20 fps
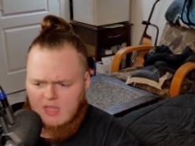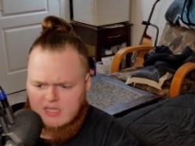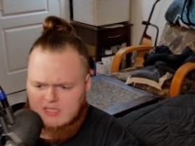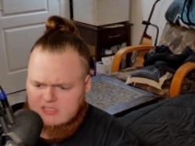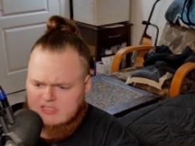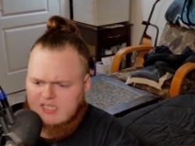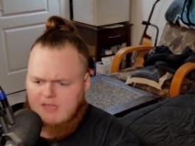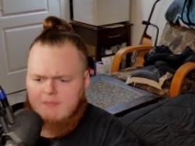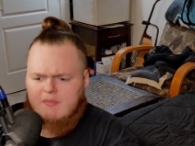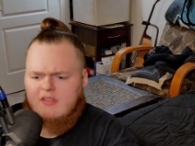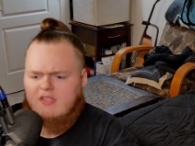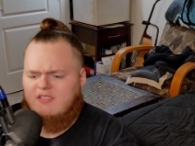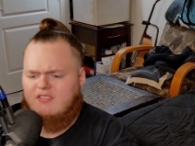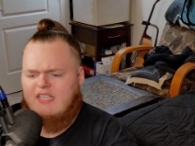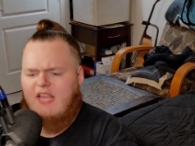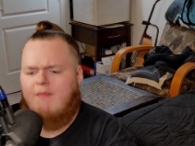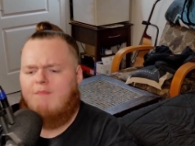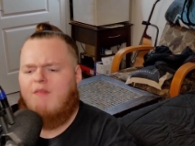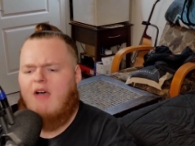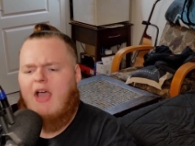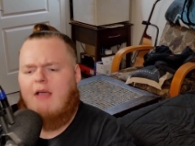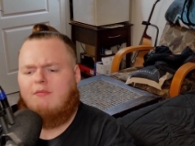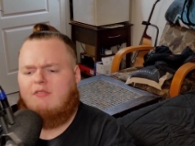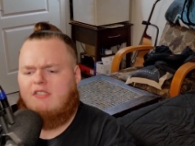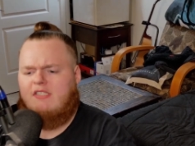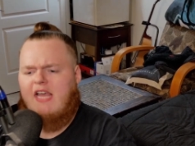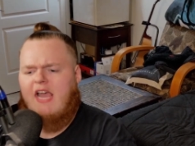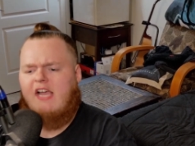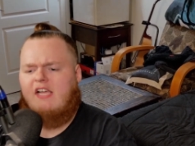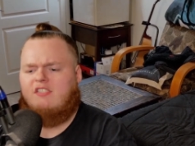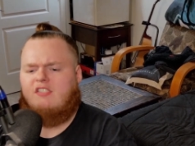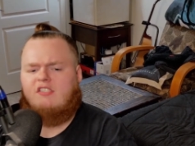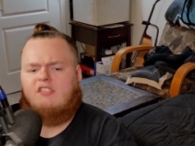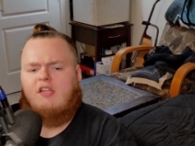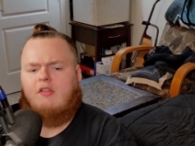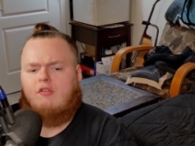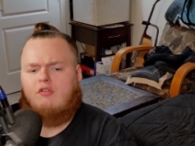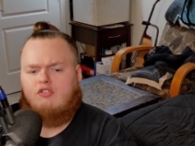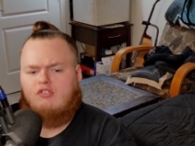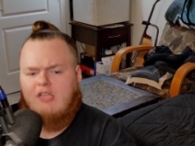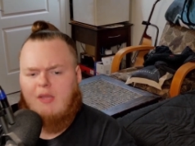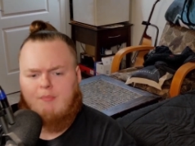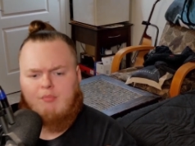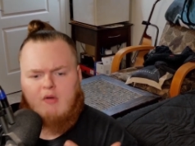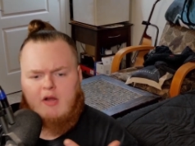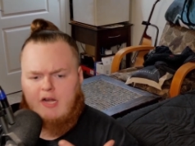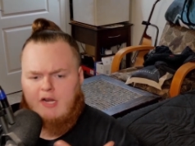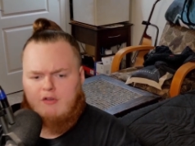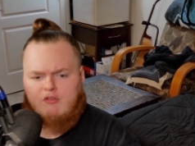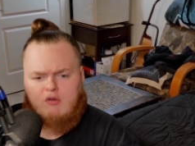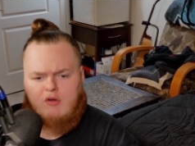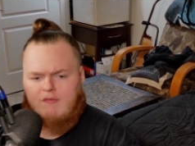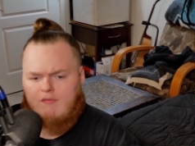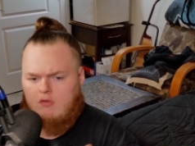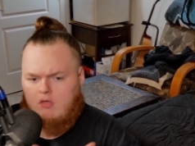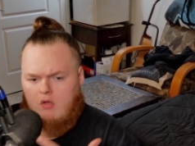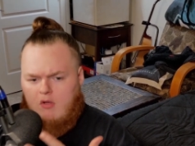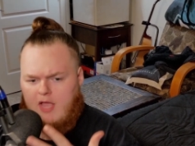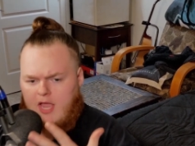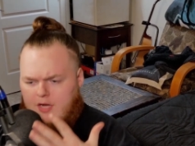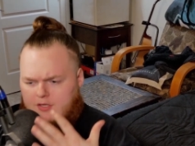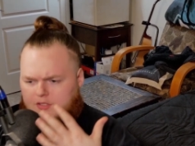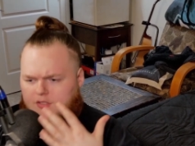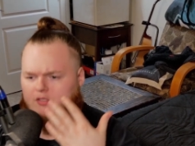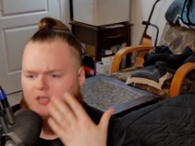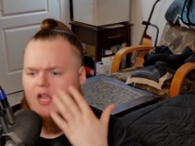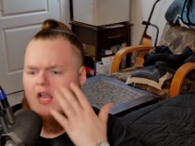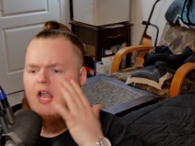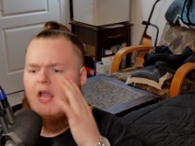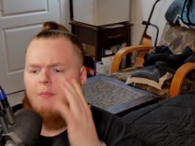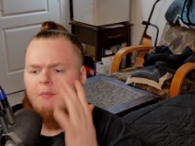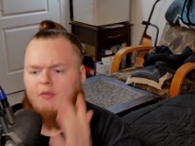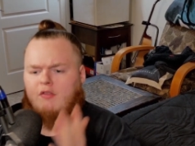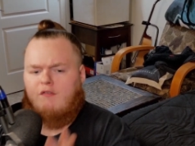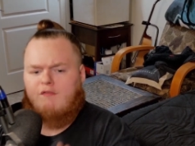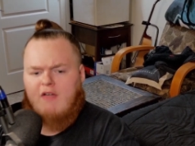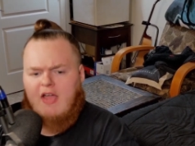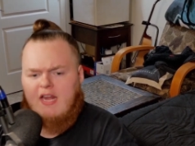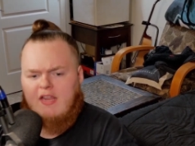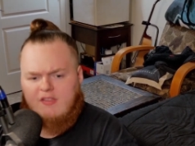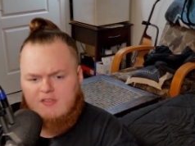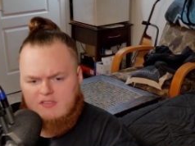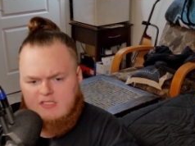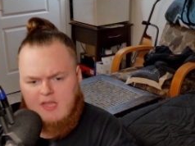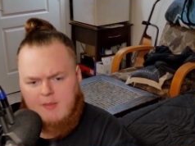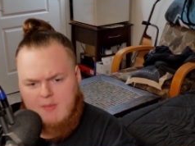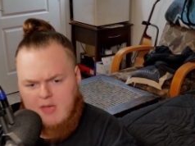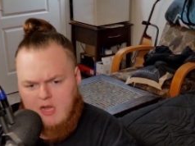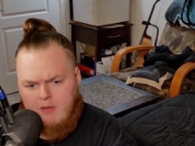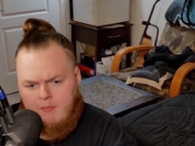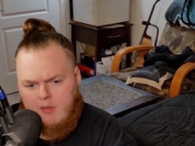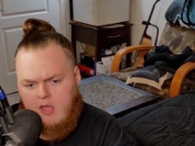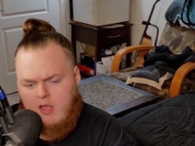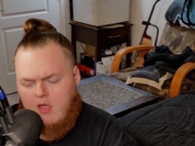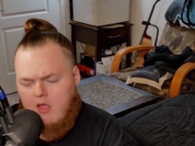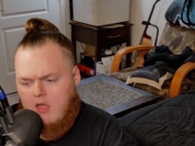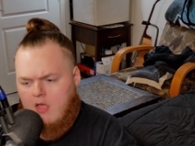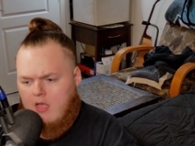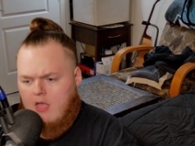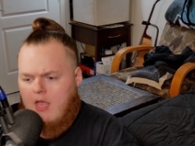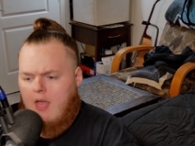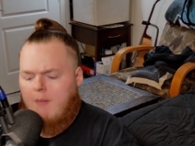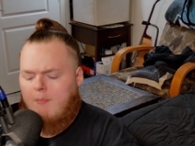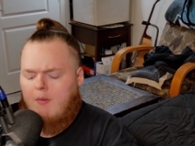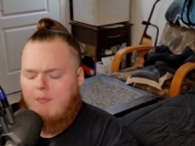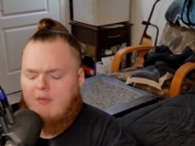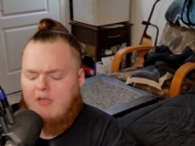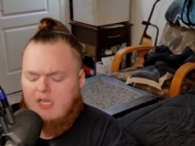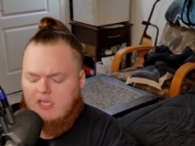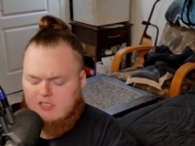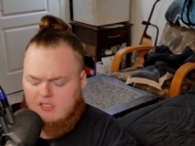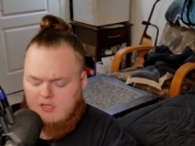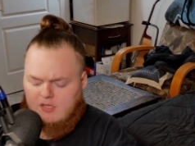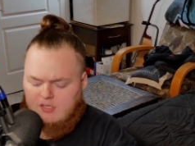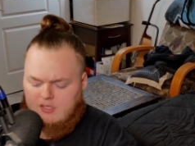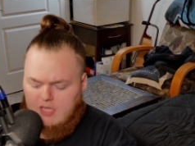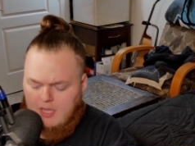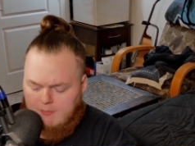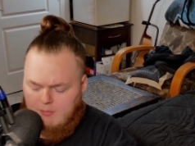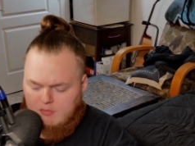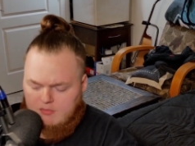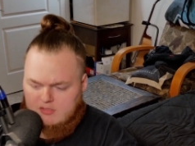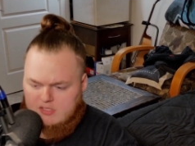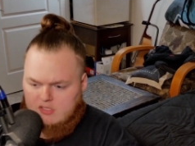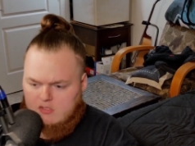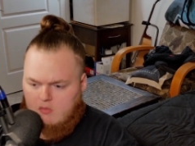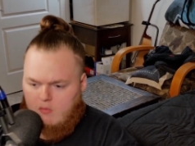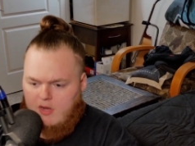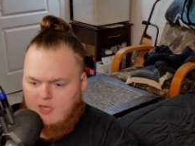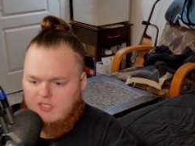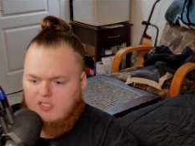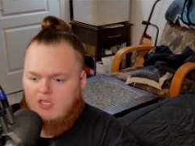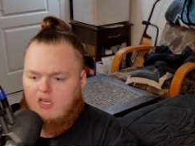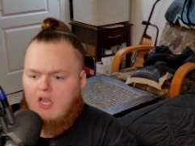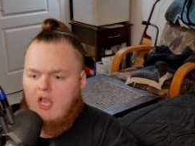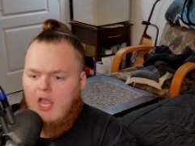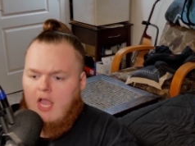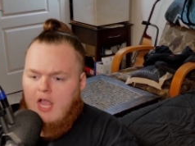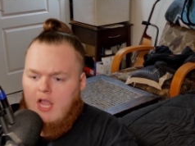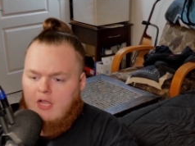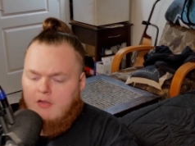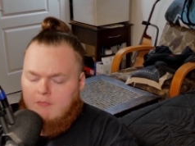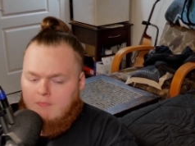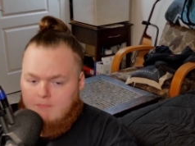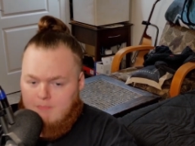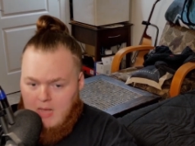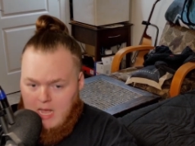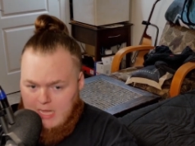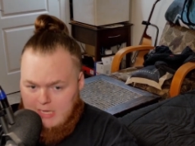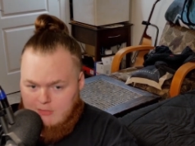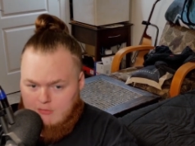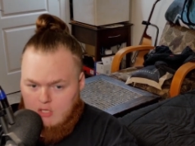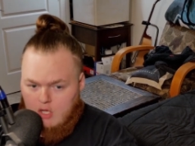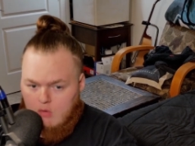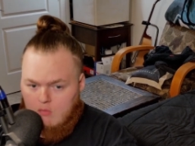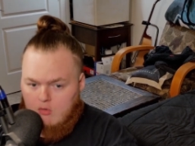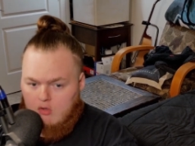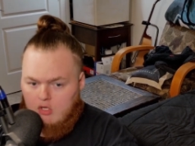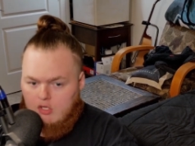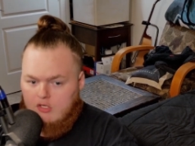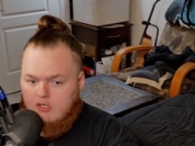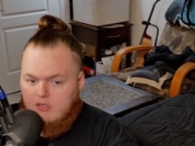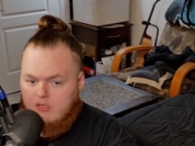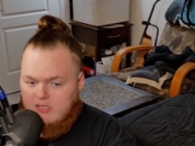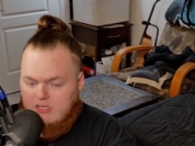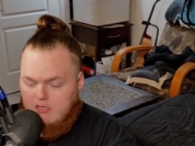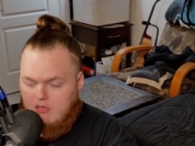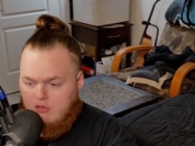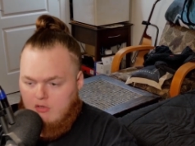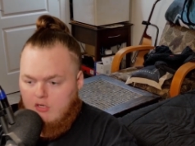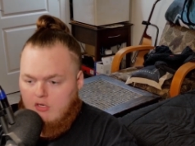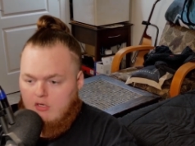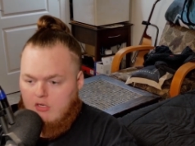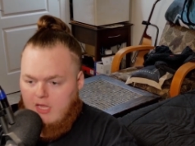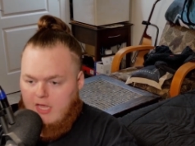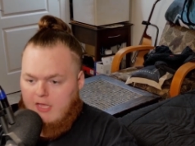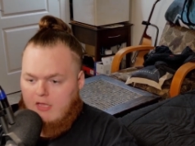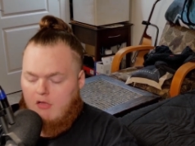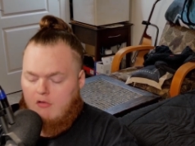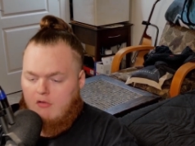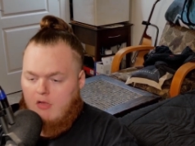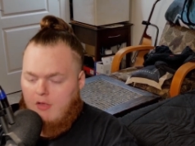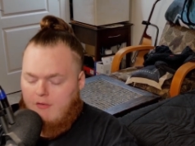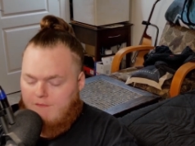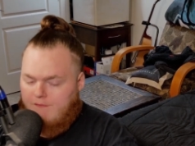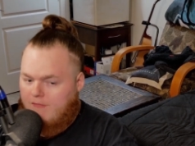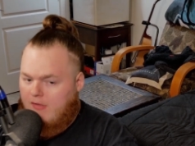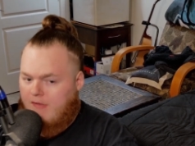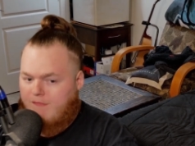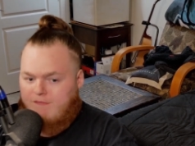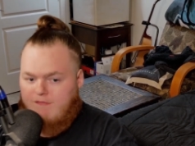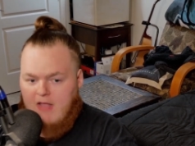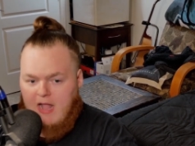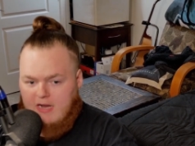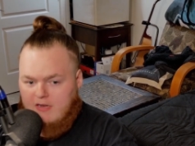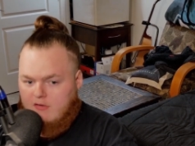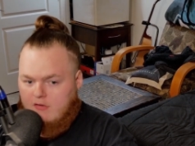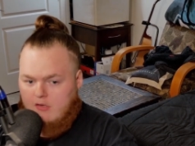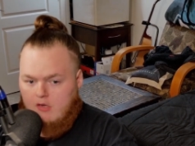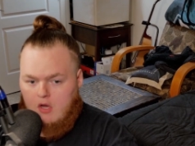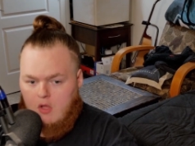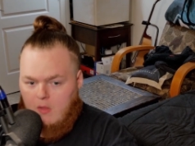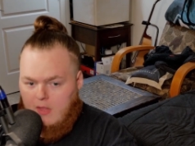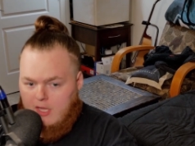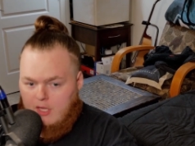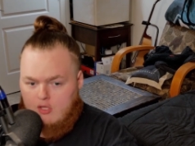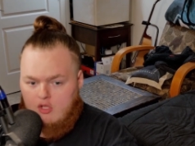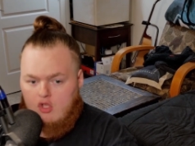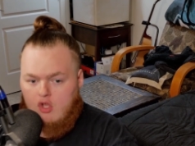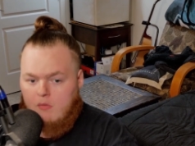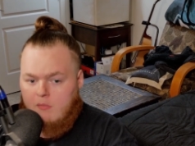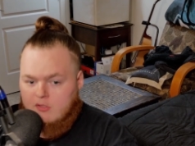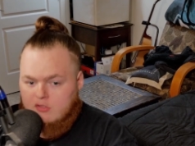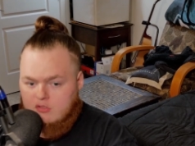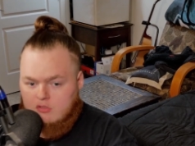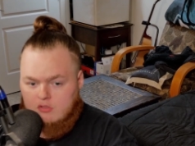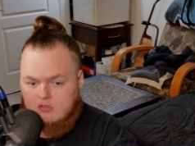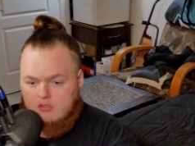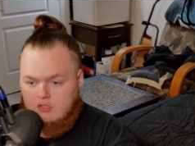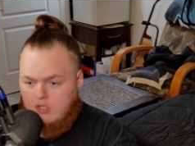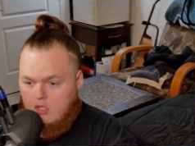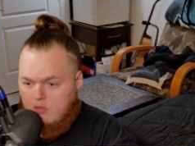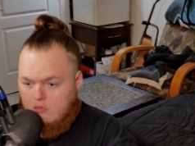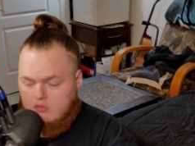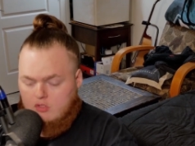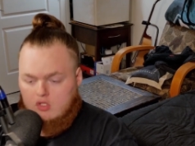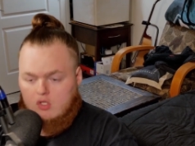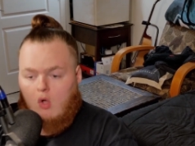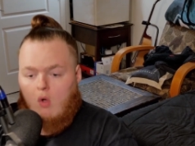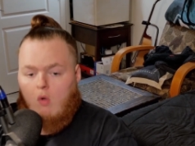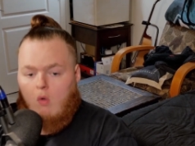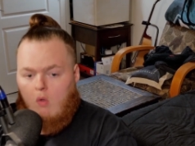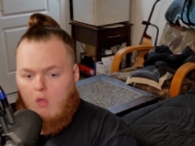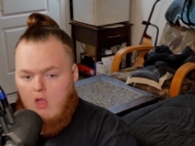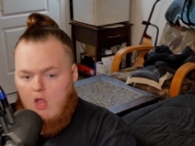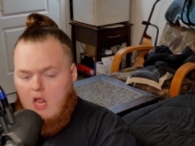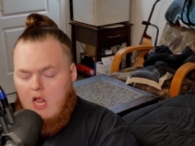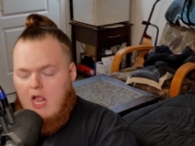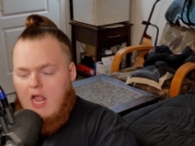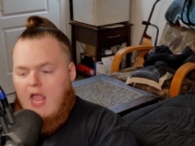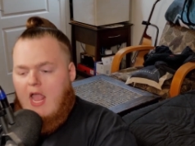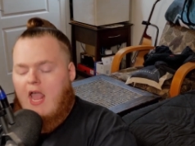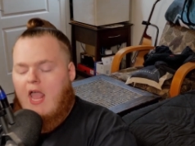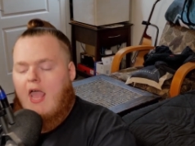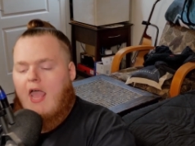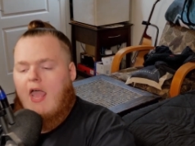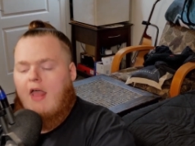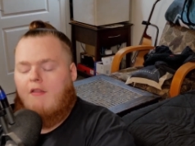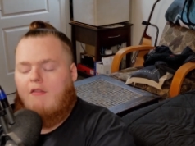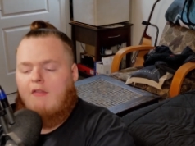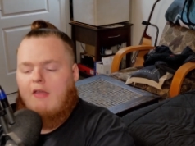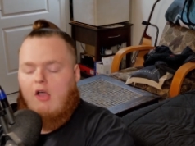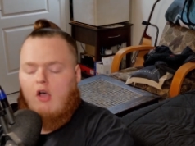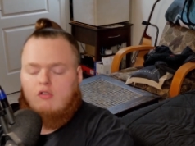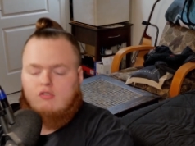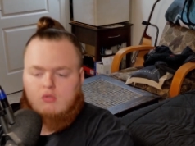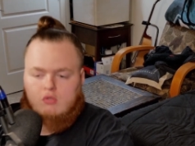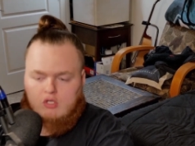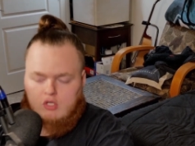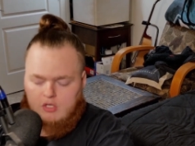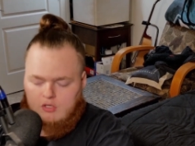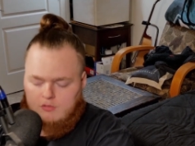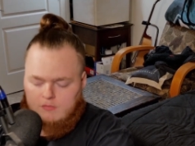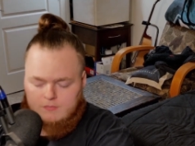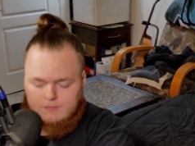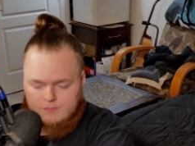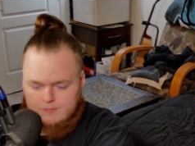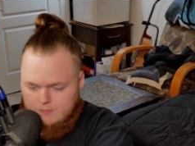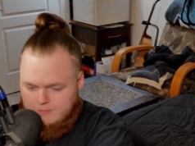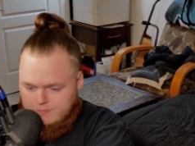it's giving the same vibes as that. It's just that they're separated in two different locations, but they're fighting the same enemy. But because of the double situation, Mahito couldn't couldn't like affect you know like a human's you know soul, and they also couldn't